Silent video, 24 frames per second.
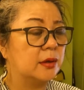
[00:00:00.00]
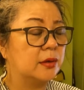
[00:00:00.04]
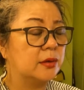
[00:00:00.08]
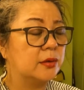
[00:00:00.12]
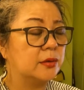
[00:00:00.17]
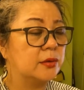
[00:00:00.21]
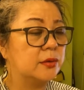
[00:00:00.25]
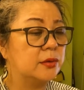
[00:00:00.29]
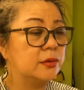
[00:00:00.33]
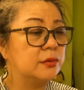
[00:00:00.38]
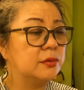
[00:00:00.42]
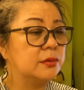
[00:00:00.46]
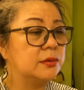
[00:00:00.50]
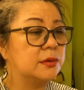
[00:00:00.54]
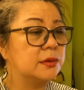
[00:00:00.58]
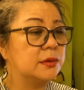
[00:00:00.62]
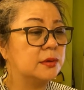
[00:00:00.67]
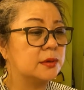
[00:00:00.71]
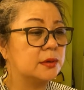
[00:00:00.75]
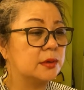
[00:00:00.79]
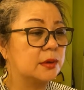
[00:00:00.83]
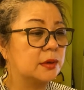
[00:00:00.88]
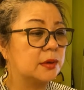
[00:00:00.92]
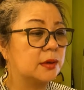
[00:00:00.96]

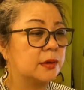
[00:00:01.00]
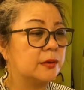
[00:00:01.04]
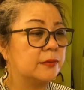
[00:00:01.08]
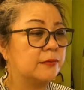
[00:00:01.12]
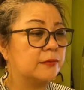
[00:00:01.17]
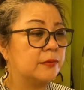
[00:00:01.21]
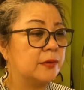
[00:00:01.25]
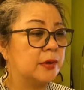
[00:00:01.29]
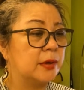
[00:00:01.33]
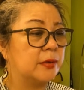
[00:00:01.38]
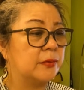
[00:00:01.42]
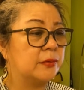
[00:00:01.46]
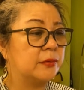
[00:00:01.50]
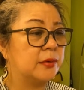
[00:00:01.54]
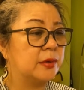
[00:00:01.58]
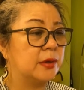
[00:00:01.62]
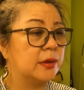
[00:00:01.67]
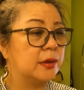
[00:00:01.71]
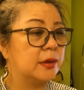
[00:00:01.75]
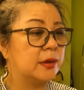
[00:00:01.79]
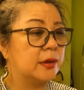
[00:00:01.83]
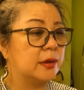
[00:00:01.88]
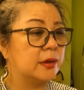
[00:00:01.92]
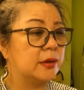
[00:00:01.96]
use a
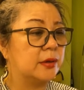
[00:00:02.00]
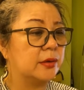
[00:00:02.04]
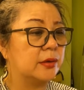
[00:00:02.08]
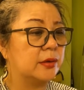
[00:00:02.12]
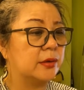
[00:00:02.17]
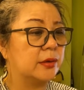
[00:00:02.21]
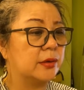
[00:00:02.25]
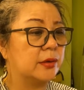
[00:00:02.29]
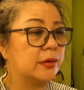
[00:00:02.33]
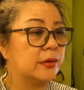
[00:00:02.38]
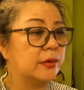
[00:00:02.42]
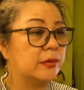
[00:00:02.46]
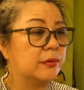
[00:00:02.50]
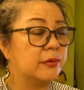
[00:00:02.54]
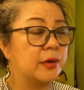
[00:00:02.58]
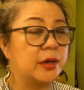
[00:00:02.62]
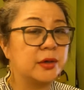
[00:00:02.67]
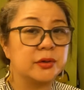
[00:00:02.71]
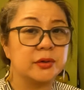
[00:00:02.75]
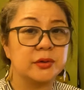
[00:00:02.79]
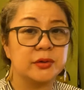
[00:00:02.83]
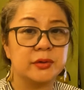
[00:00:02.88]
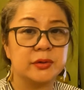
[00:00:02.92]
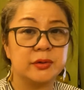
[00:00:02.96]
very uh,
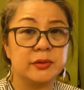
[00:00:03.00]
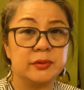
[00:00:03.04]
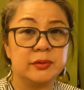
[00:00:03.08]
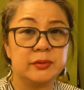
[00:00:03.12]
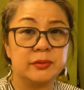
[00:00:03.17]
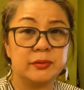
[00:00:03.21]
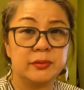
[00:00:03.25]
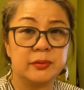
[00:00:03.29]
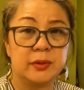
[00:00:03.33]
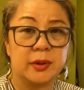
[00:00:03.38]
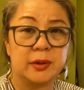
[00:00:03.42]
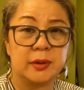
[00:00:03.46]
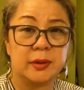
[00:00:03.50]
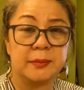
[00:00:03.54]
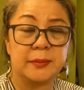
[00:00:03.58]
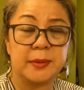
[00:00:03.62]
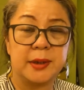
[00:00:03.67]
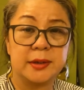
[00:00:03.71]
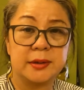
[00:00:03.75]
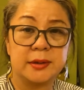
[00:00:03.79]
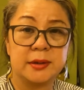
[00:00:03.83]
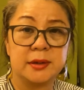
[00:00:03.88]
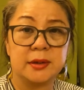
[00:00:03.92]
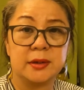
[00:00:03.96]
rational uh,
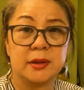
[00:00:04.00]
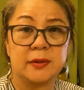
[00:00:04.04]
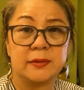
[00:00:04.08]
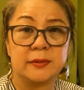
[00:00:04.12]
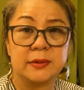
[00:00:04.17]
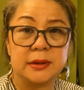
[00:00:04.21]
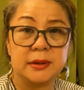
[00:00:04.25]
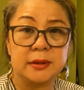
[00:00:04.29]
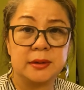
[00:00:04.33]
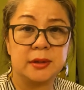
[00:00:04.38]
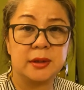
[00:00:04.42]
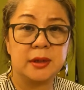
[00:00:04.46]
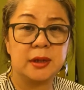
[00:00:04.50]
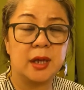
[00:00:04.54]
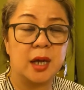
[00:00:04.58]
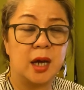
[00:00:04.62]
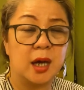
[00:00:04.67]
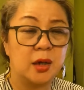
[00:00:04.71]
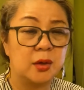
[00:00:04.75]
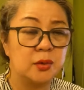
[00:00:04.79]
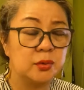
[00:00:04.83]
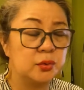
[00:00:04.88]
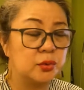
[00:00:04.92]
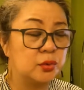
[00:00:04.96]
method of learning
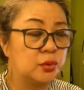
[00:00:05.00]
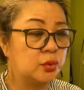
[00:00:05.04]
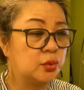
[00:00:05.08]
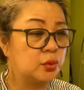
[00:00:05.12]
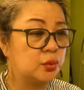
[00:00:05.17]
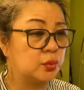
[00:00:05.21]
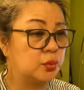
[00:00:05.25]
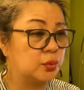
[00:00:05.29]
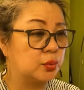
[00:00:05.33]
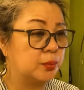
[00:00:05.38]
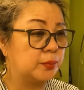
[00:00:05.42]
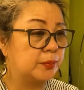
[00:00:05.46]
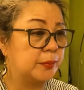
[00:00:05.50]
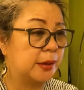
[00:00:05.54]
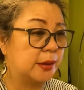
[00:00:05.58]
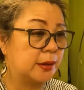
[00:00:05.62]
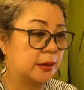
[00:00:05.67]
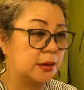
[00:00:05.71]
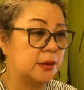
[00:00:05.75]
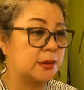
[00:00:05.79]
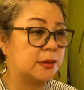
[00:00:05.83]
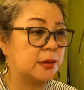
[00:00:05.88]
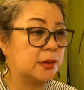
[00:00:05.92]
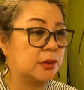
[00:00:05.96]
how to make
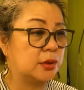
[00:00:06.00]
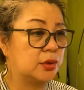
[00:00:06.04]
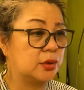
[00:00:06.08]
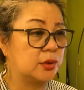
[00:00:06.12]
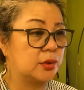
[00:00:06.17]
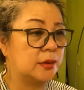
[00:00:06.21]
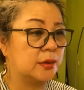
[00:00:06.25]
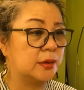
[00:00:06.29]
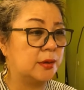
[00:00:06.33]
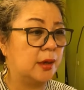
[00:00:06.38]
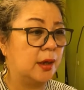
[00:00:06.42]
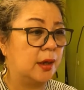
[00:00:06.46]
decision